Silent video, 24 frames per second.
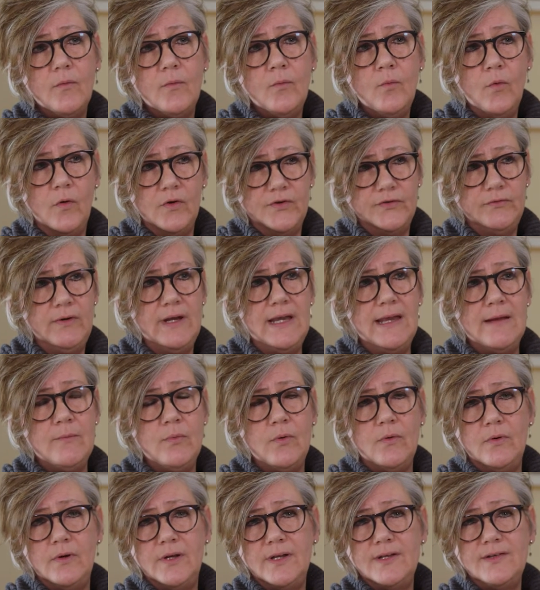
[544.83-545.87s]
What's really
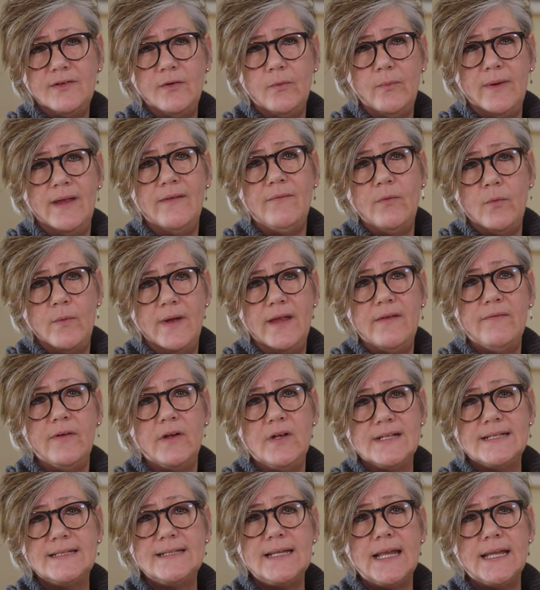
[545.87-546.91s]
important is that we have a way of
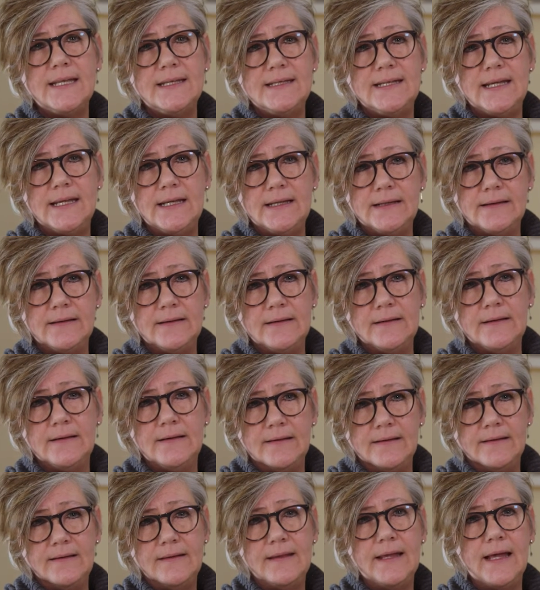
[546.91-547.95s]
understanding
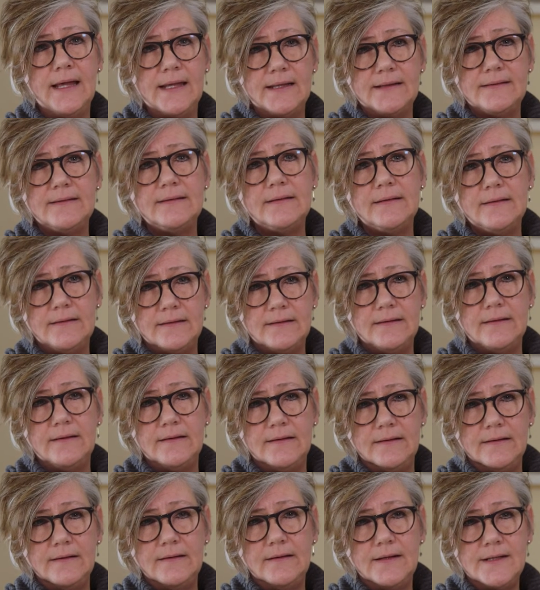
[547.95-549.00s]
that
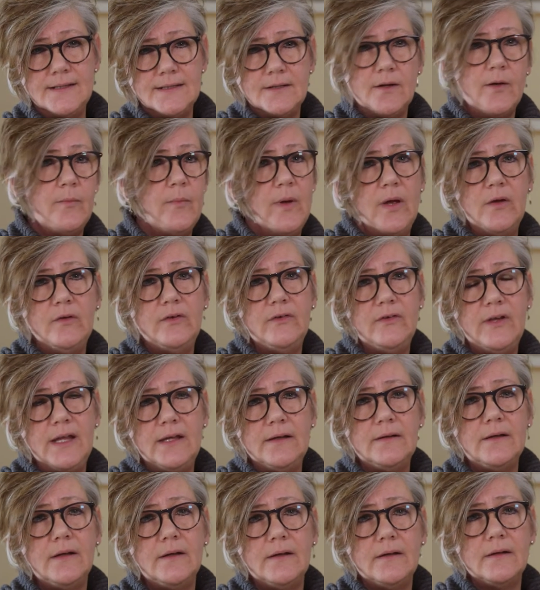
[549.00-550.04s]
and
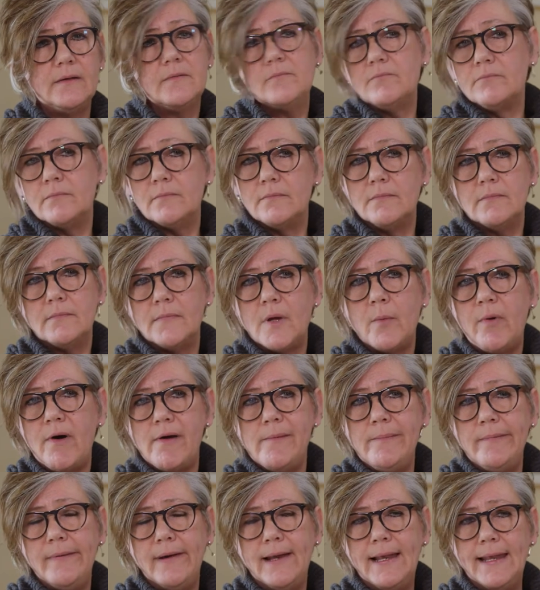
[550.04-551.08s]
signposting
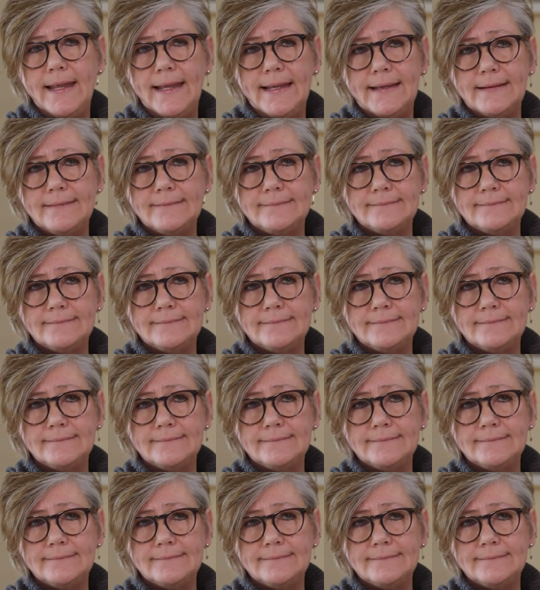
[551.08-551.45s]
appropriately.